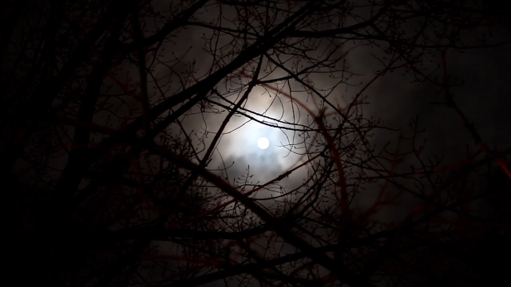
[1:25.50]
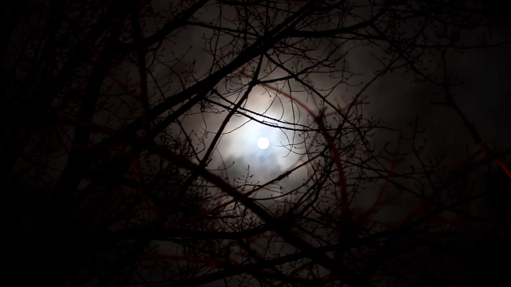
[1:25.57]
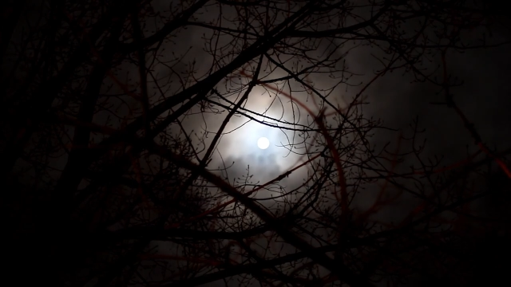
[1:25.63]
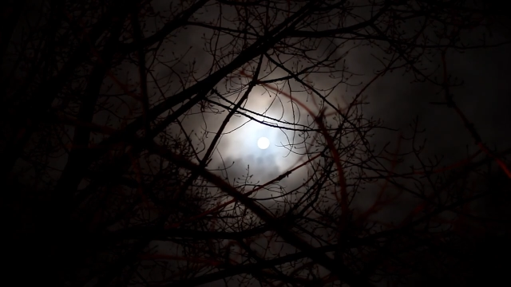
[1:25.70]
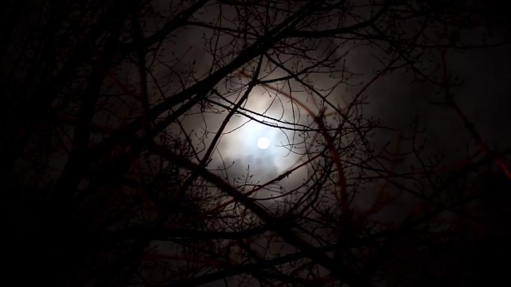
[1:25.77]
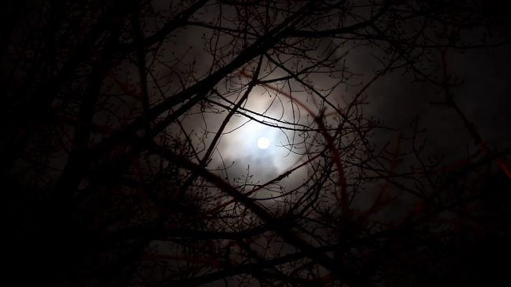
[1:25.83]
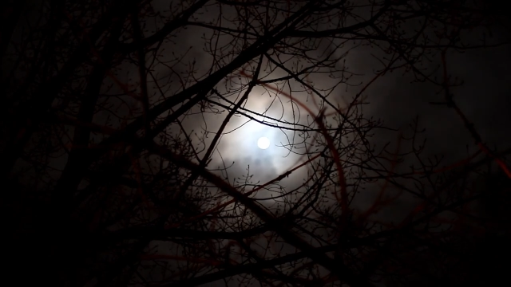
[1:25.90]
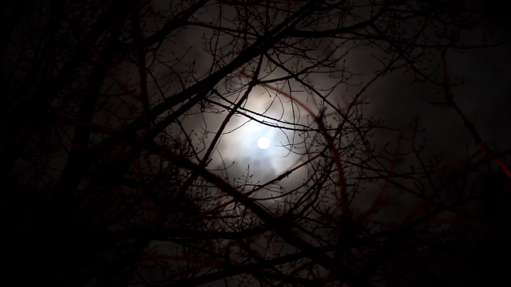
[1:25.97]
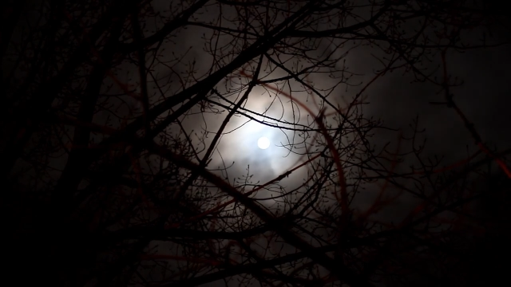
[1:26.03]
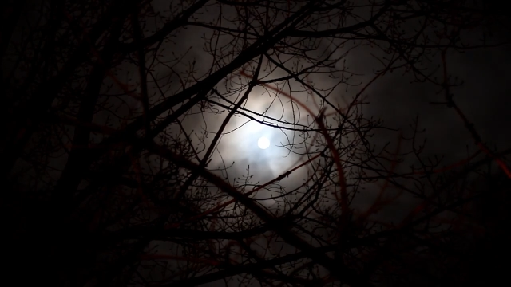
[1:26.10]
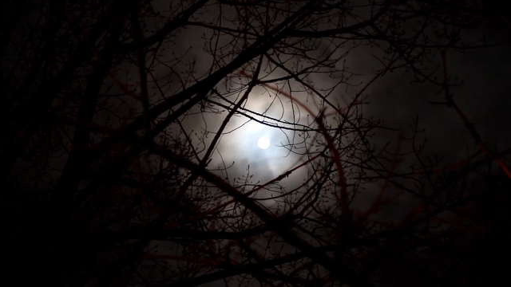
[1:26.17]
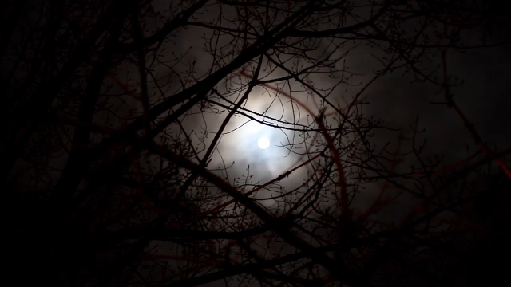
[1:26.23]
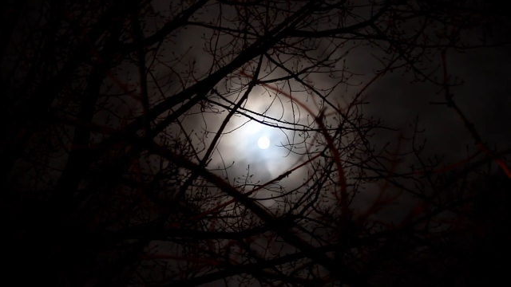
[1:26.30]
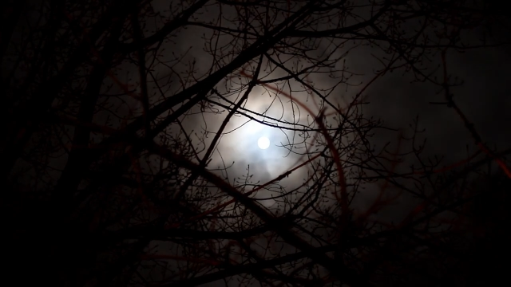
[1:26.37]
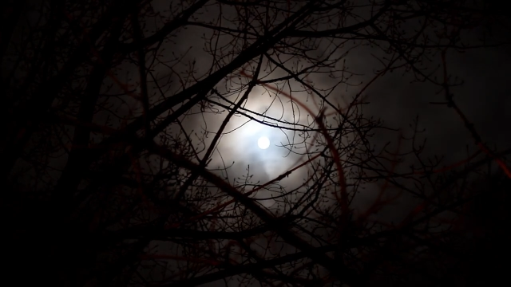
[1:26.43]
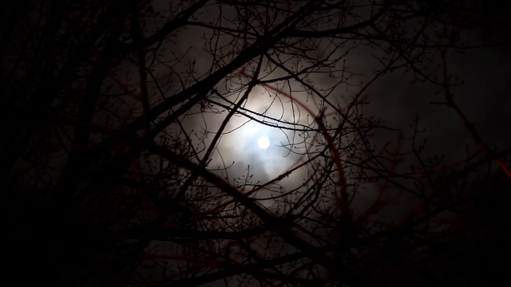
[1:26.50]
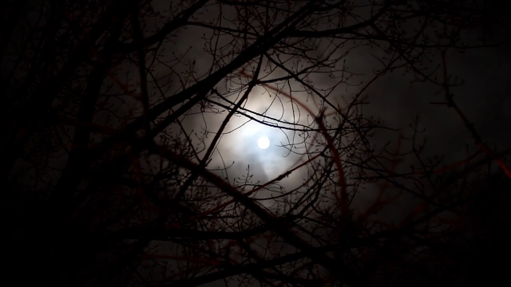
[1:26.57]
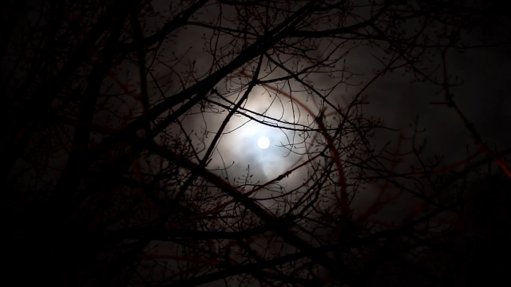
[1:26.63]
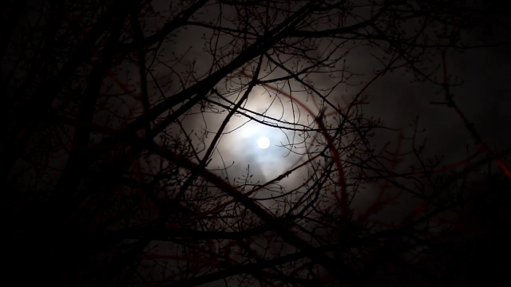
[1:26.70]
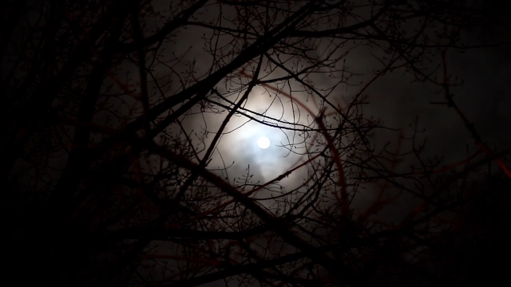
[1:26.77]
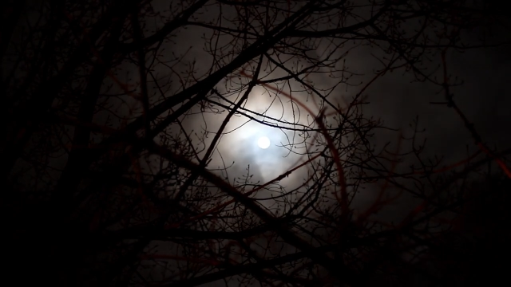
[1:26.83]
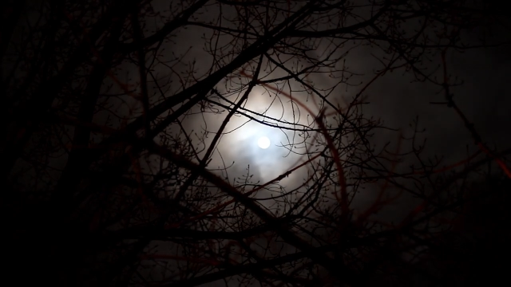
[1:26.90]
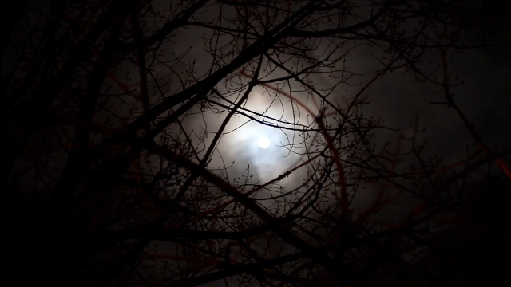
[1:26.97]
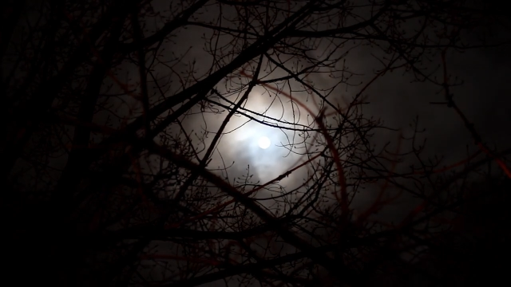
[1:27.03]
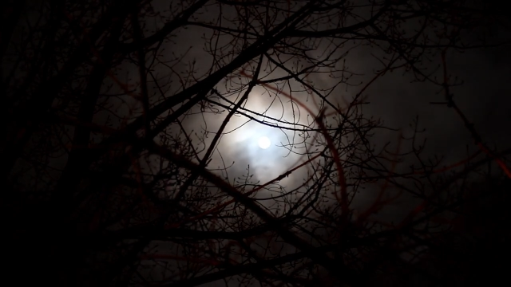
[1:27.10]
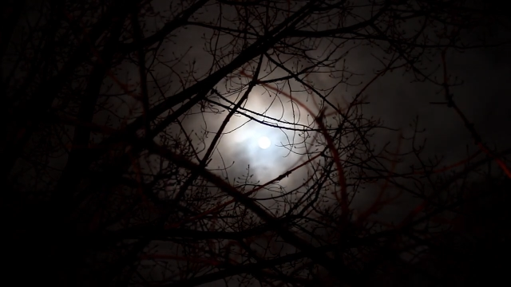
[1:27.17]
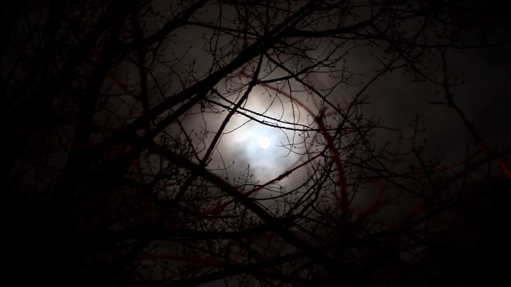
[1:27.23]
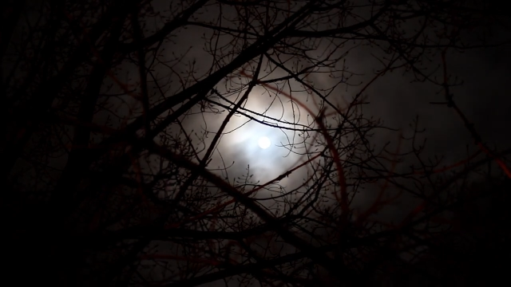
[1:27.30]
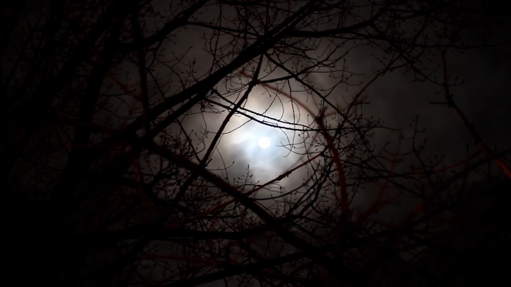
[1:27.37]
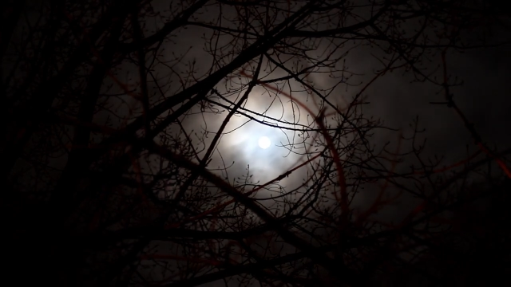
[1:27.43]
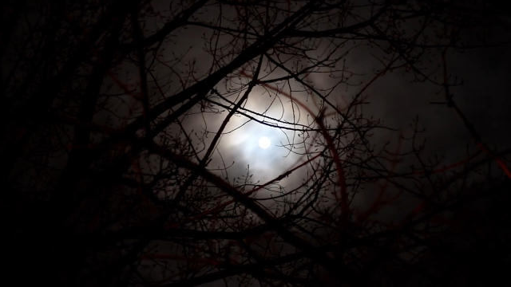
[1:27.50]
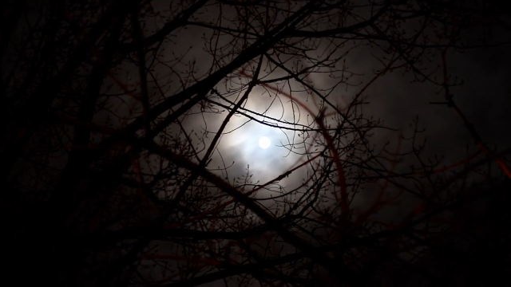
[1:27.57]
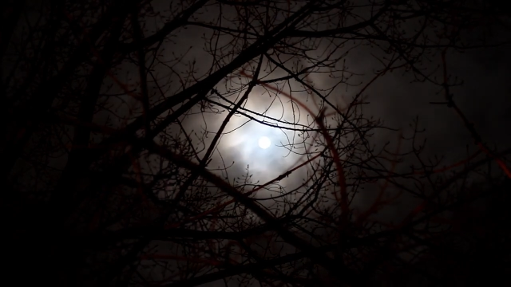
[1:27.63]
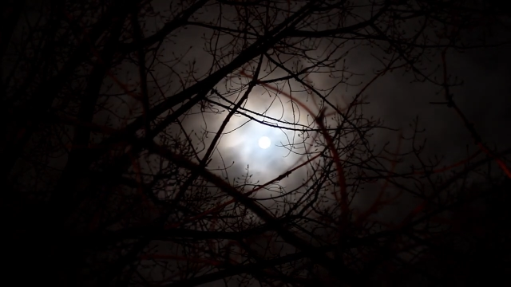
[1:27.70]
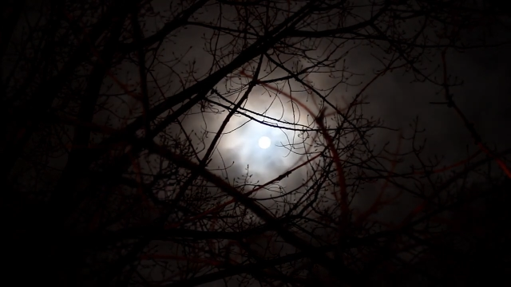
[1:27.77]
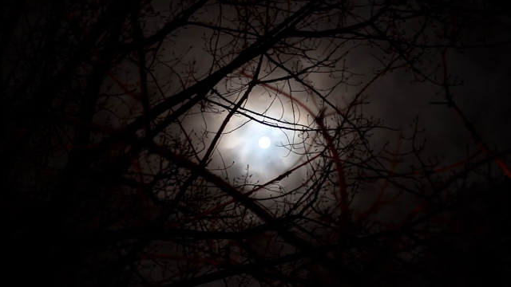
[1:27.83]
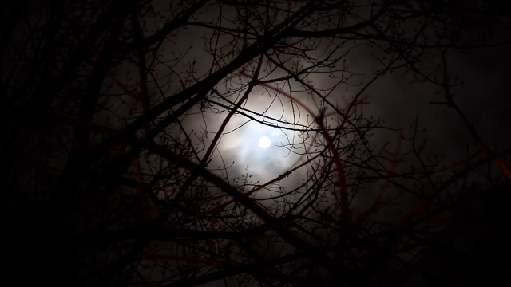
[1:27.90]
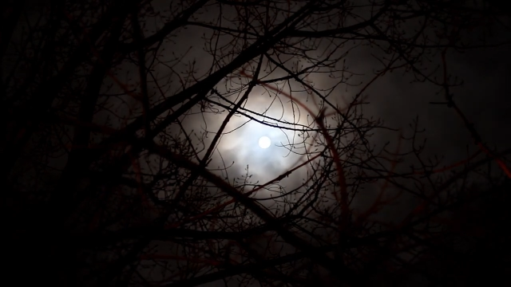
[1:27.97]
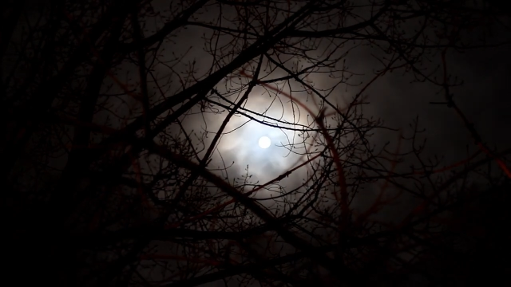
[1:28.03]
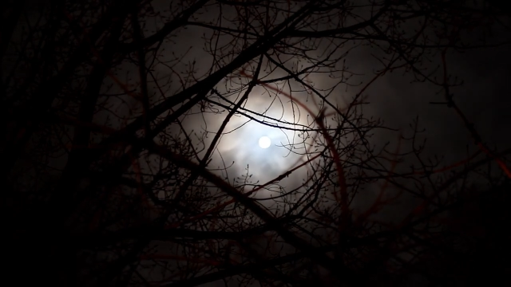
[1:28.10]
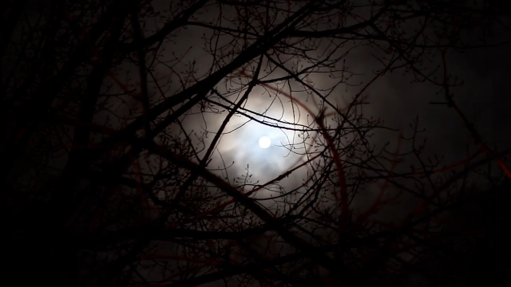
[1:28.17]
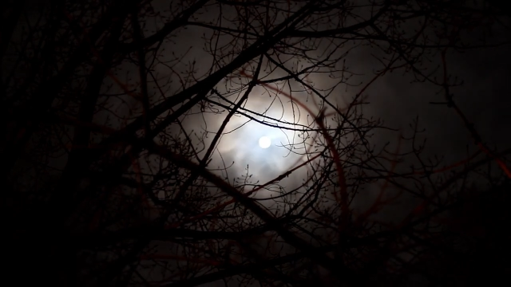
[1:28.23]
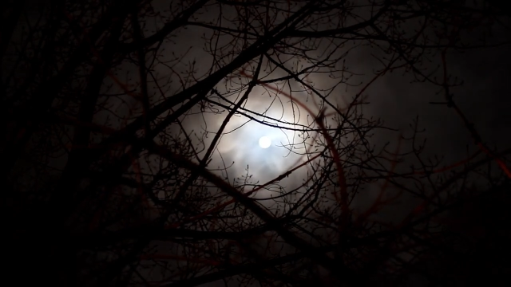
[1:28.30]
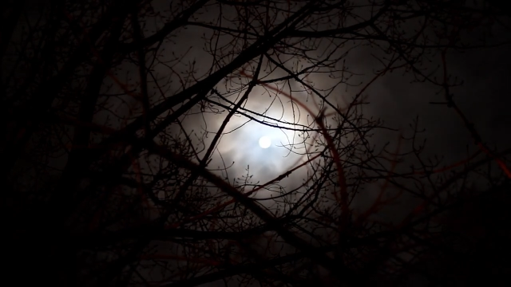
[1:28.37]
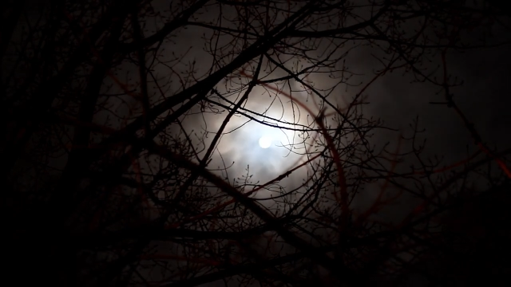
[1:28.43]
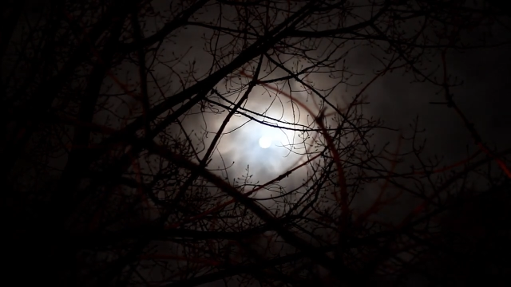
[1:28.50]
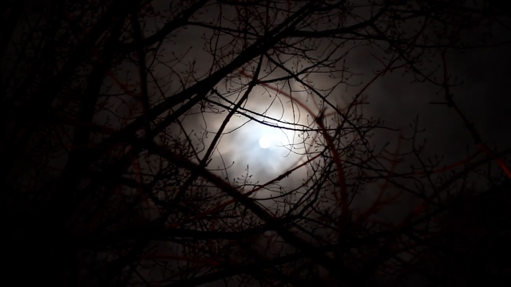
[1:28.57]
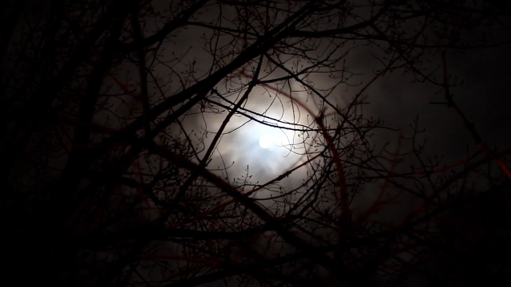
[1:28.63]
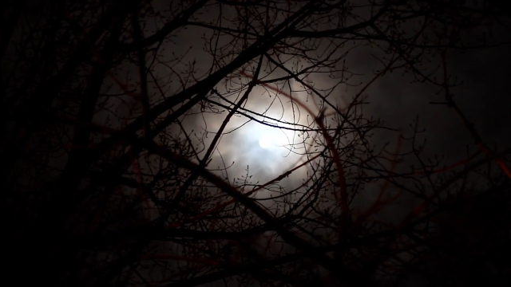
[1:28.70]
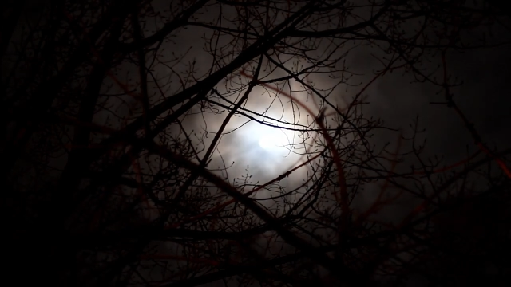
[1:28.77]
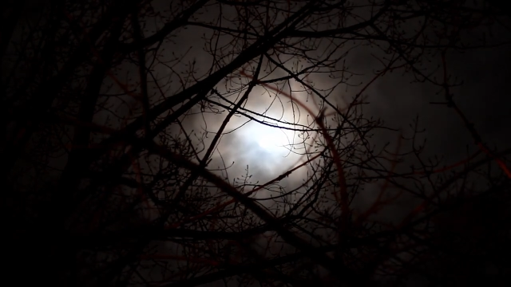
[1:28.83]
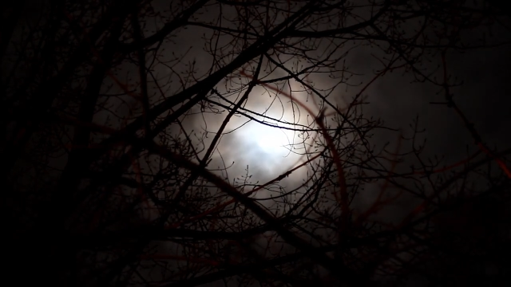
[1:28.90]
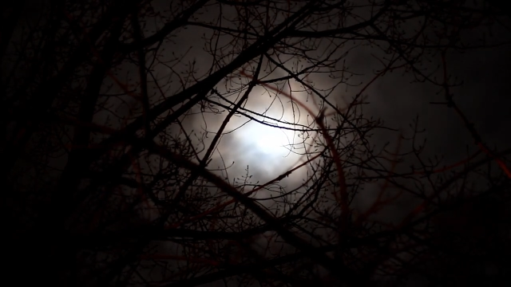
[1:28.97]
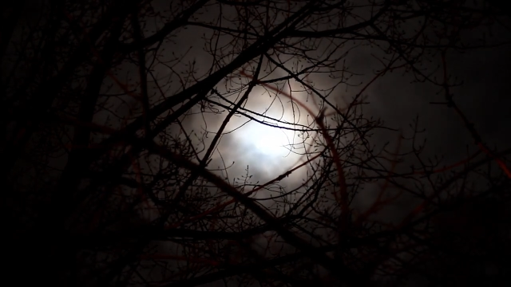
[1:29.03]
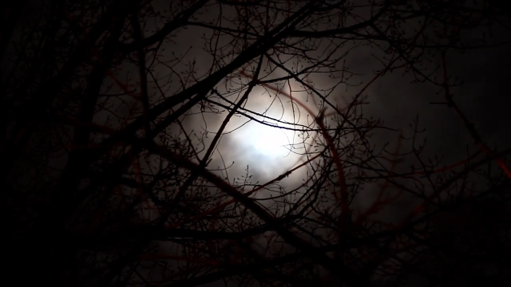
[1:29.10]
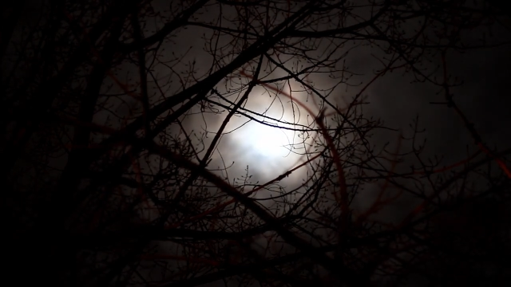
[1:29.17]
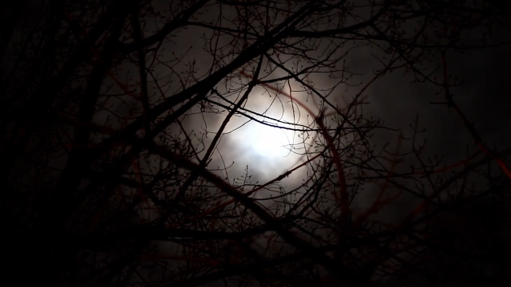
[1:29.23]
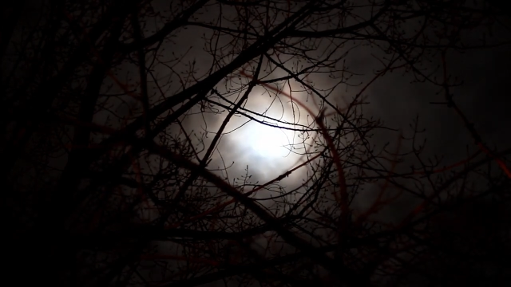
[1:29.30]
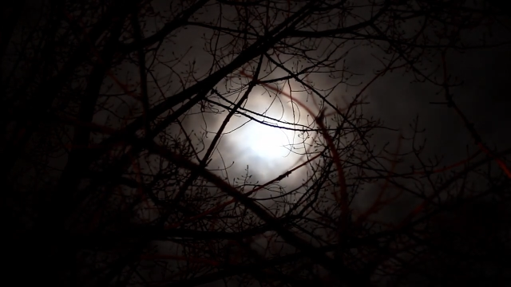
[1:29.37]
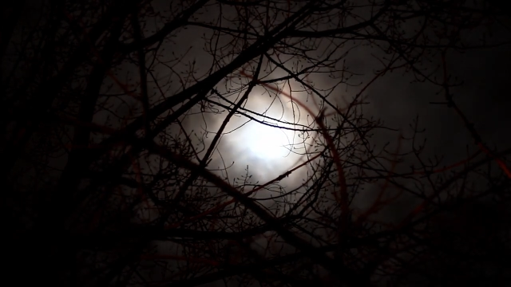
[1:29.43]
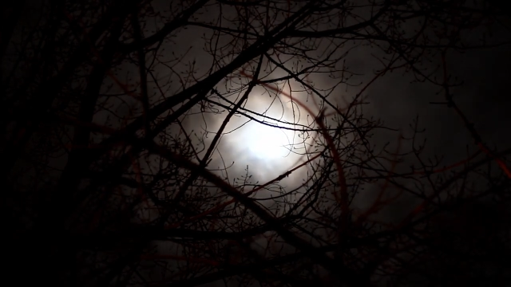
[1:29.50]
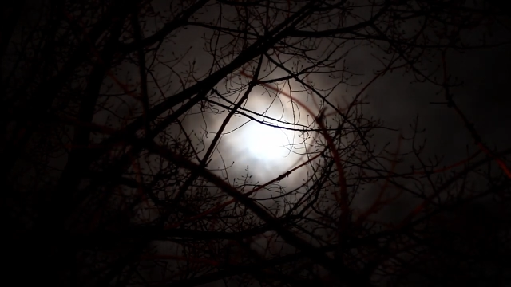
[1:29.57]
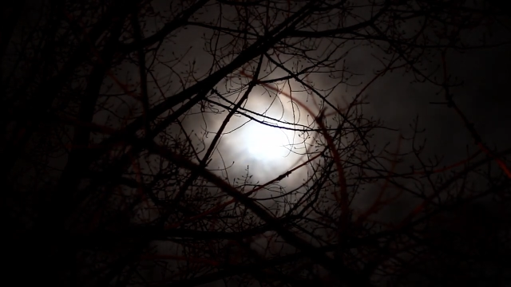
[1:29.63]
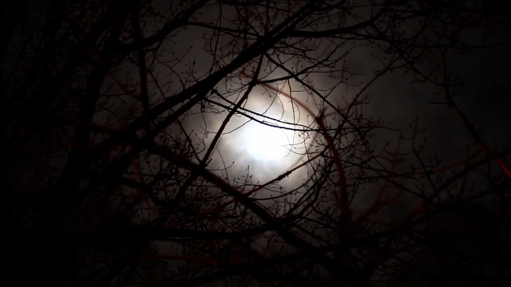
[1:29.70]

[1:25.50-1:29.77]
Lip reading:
No face is visible, so there are no lips to read.